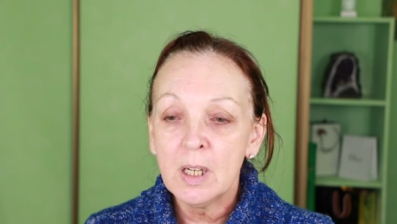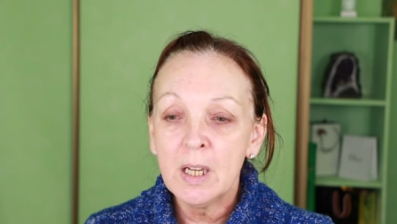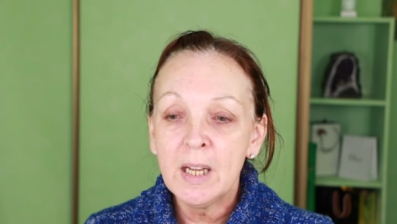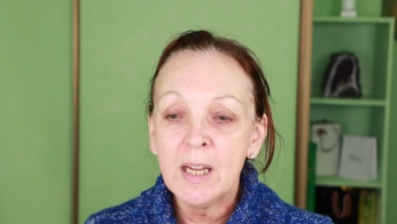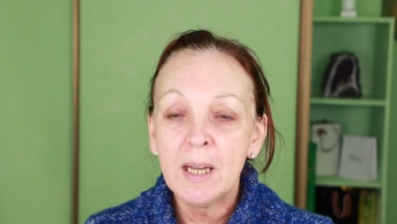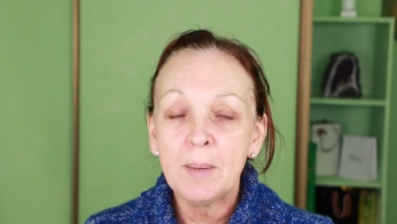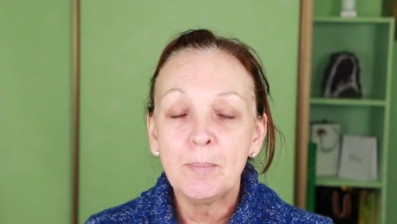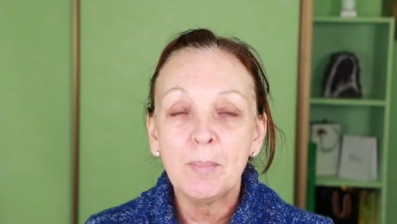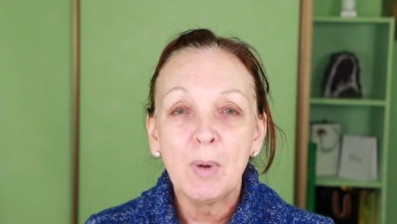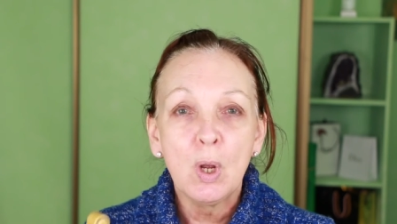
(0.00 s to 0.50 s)

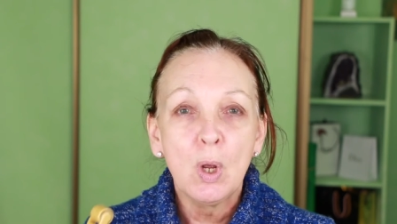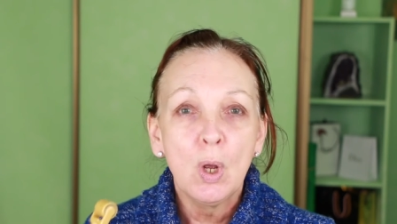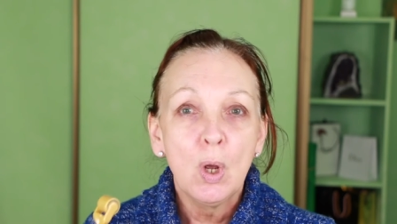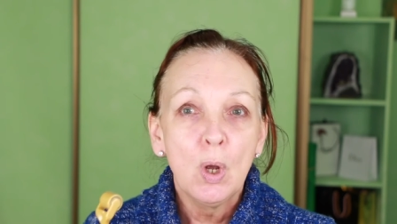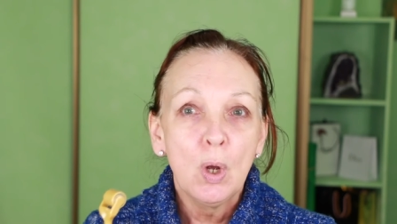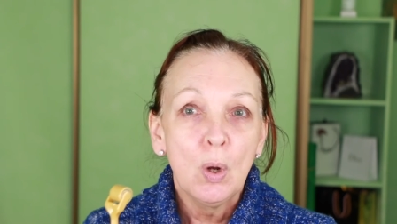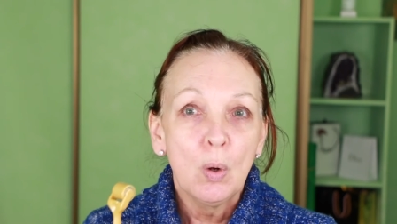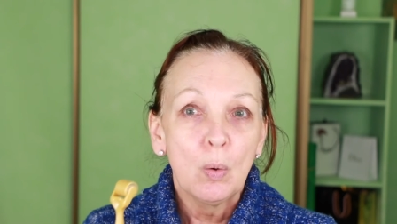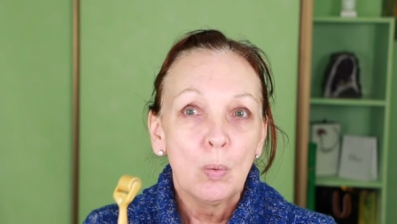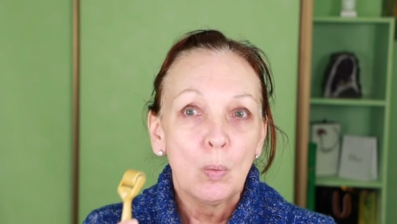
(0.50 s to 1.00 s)
um,
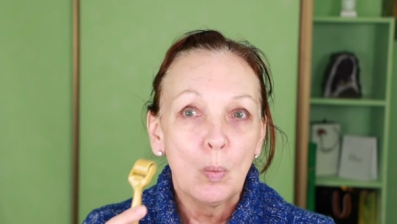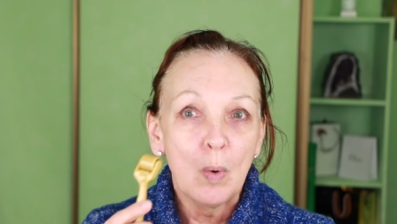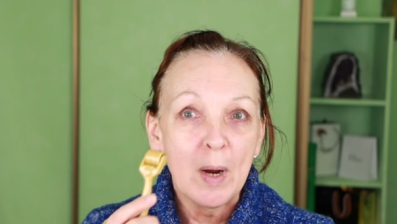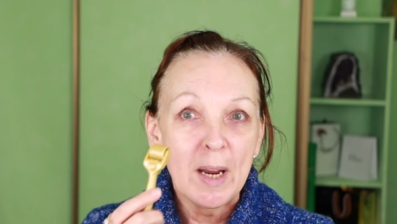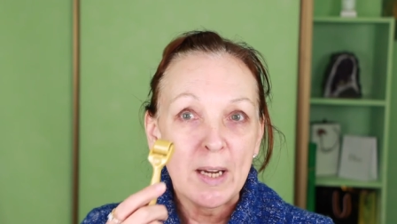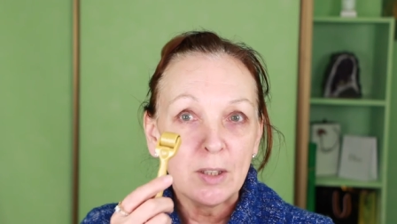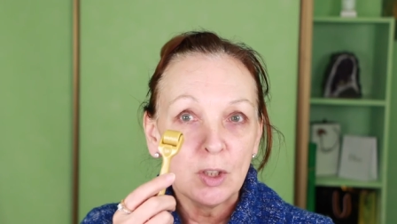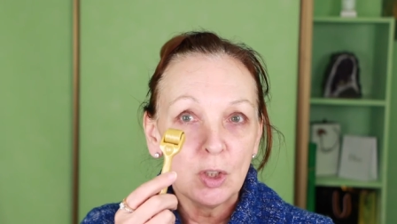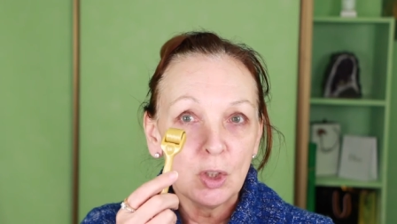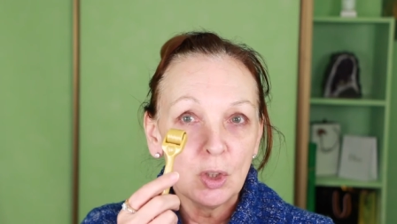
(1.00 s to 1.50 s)

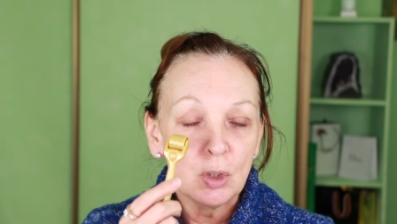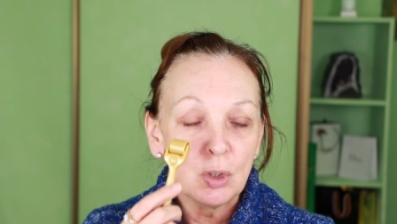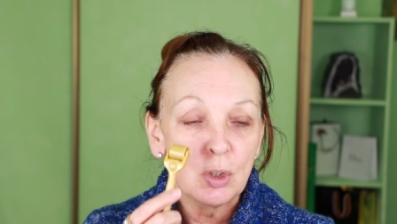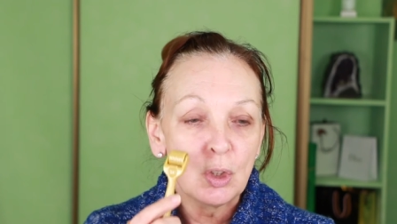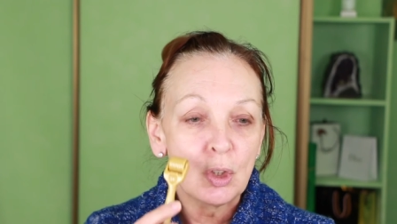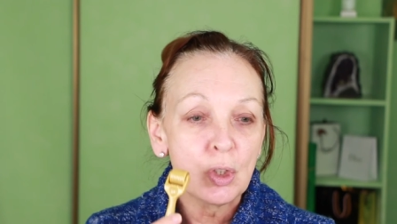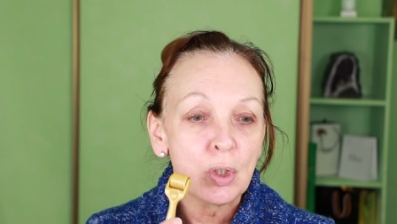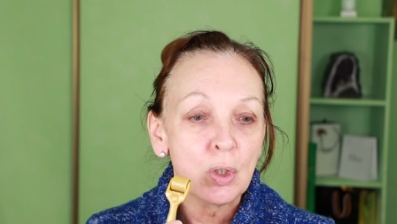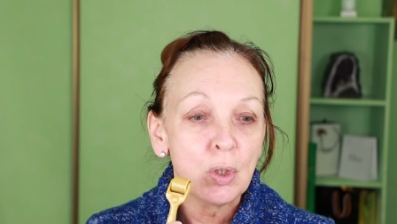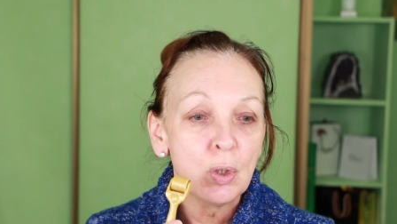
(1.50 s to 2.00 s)
when
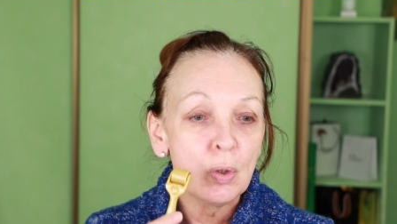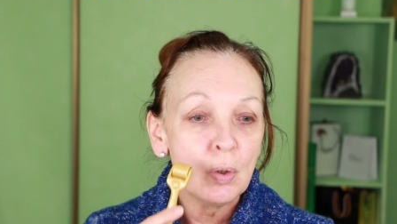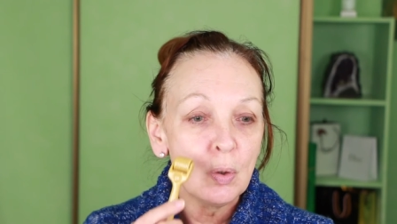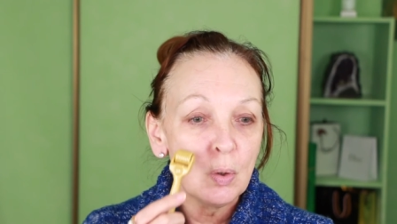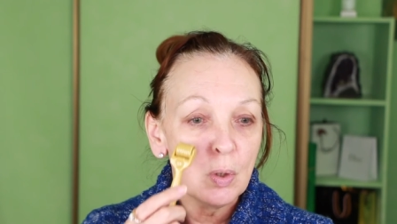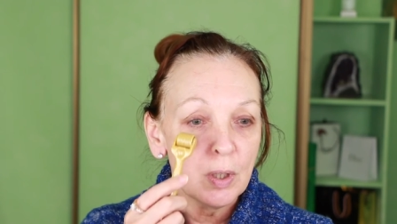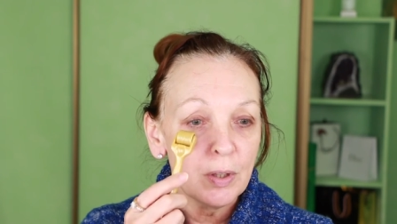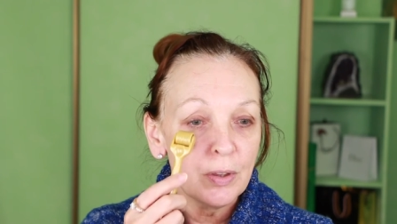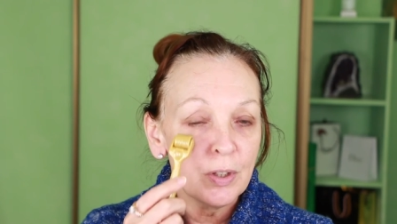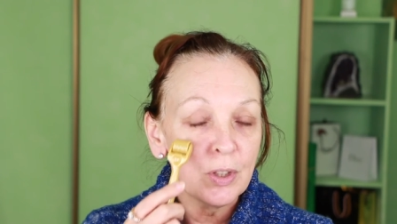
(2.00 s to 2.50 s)
you
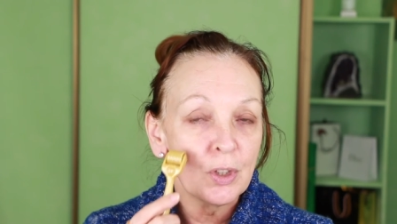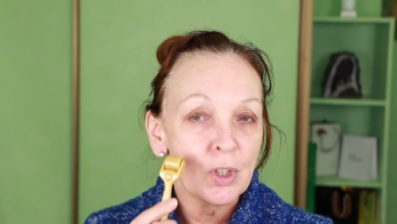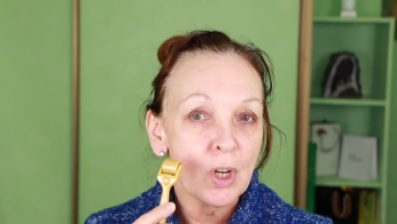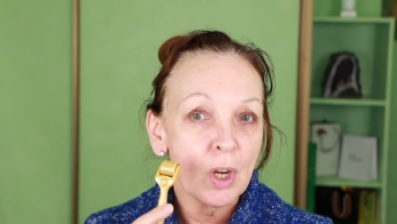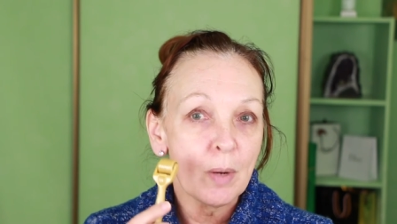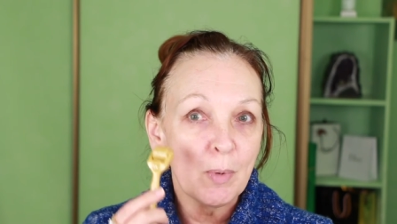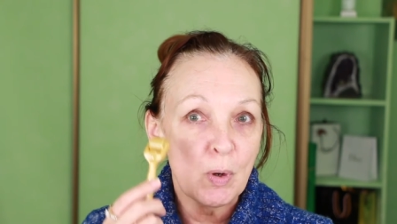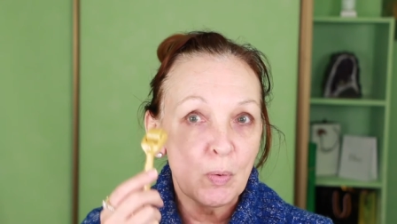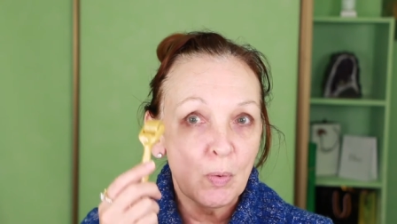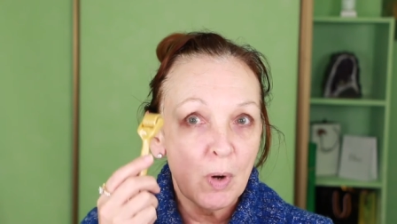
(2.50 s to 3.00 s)
do the
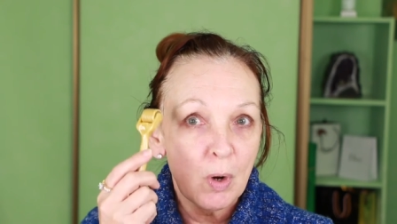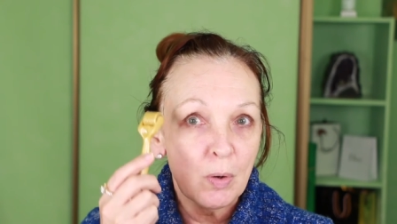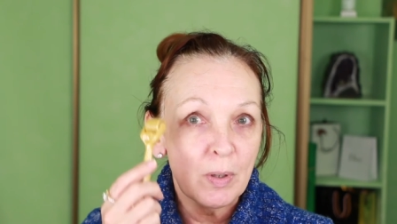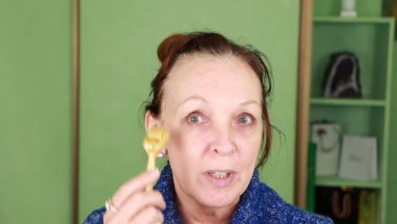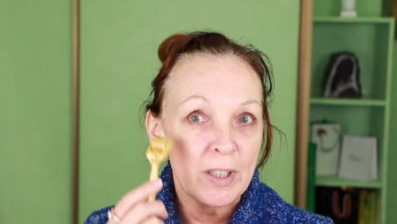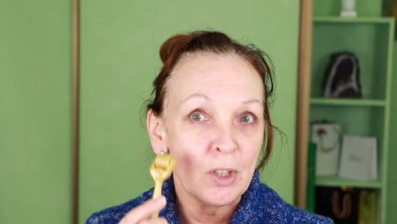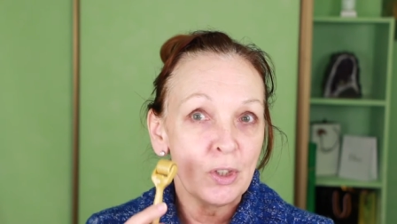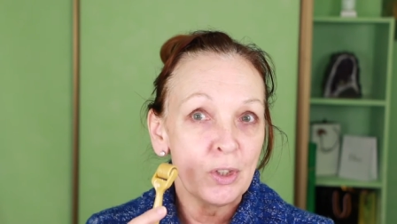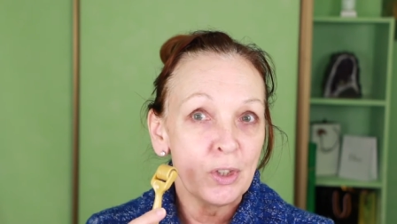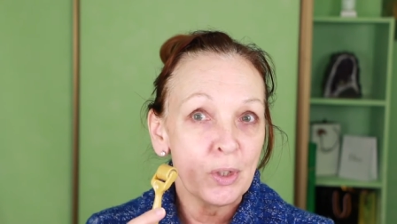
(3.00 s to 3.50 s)
derma
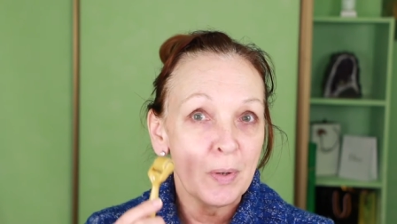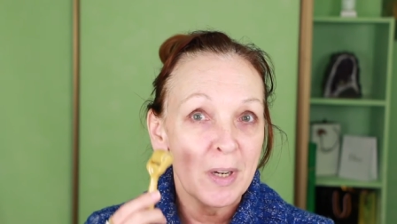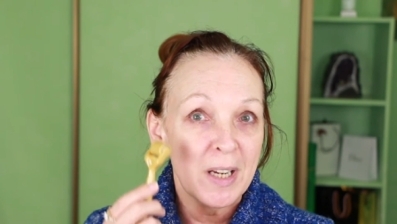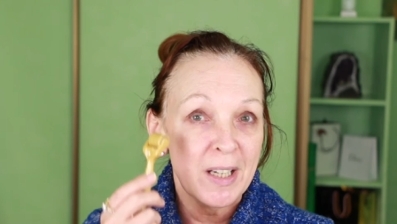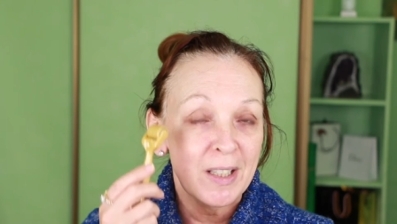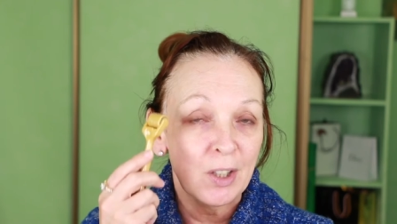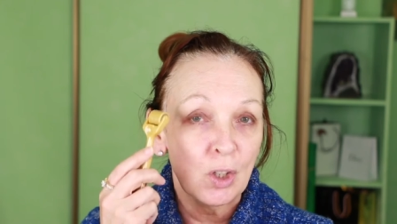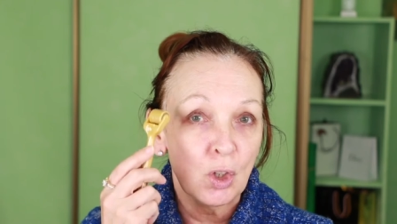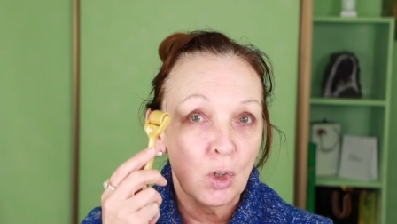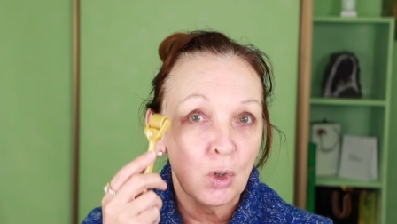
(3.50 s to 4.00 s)
rolling, you do it
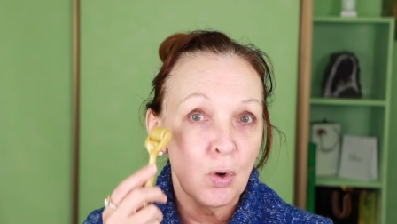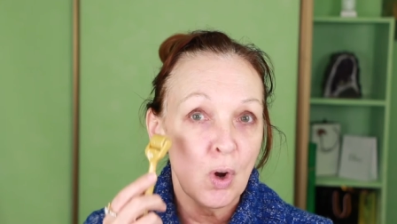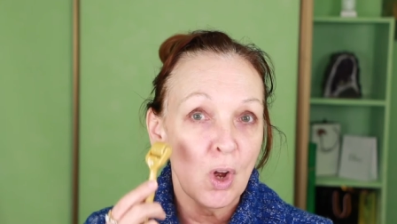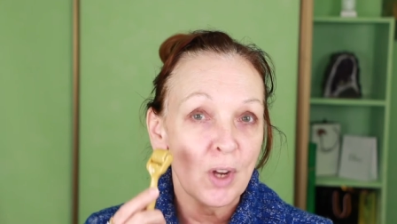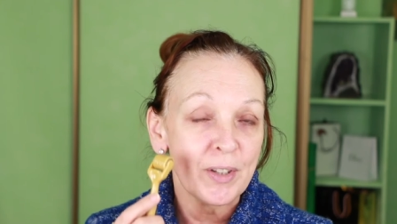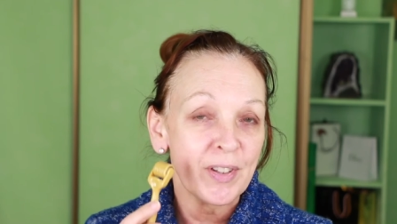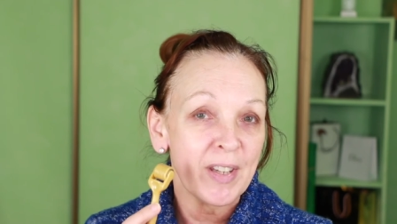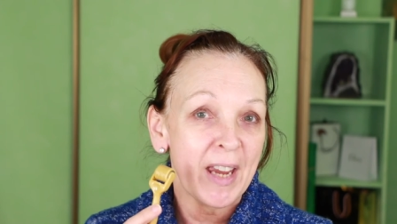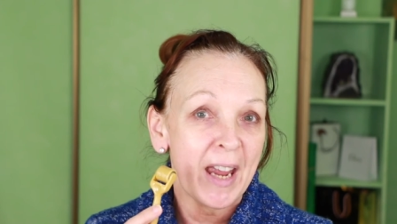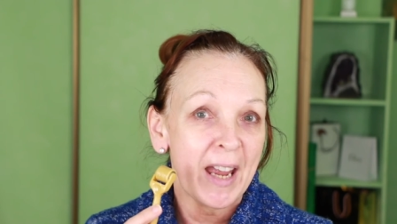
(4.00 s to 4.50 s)
in a
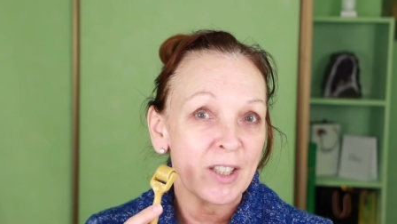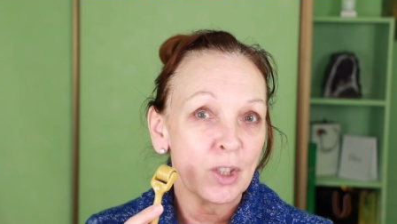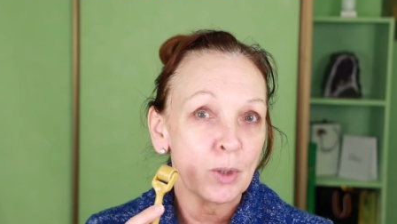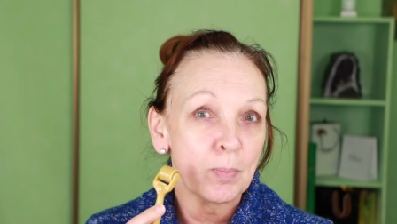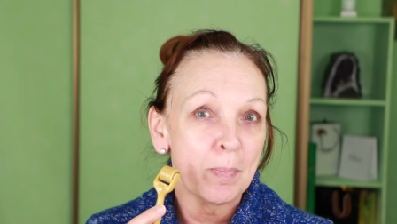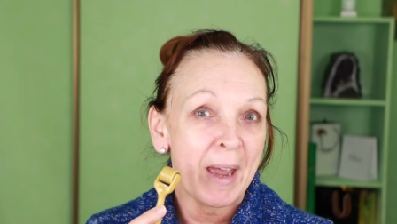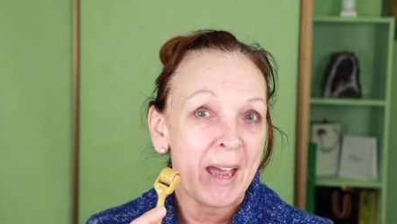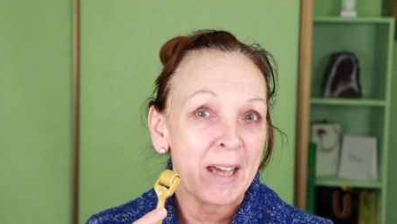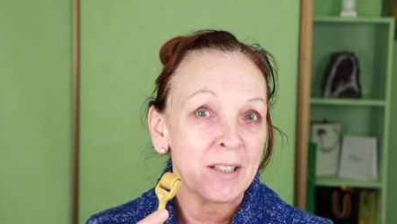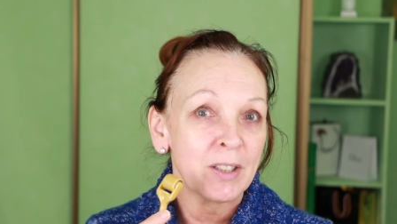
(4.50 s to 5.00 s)

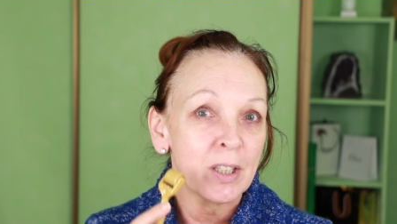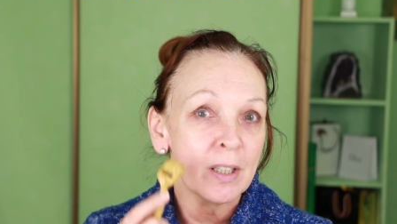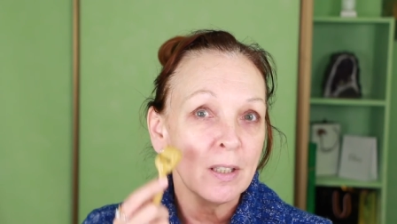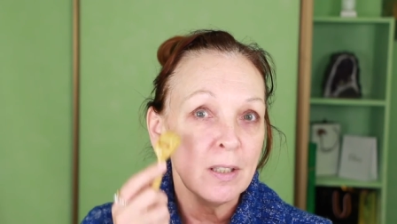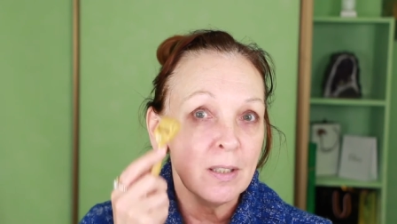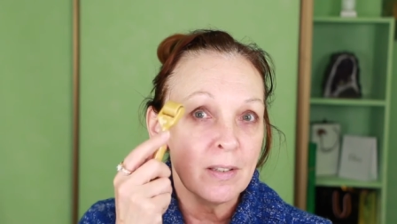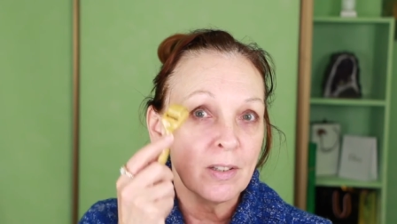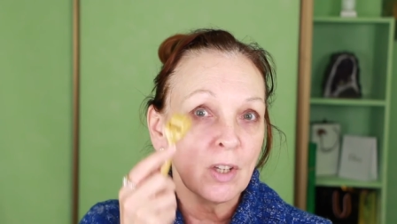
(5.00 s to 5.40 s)
crosshatch pattern.